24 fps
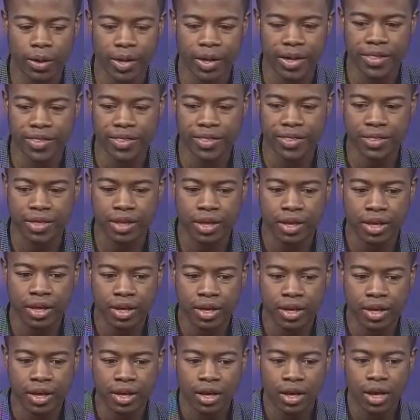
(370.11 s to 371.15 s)
with
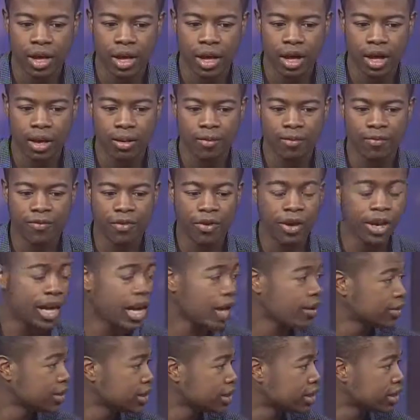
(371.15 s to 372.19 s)
Um, for
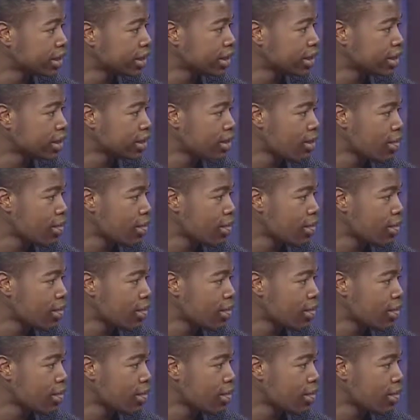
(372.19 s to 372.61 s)
counseling,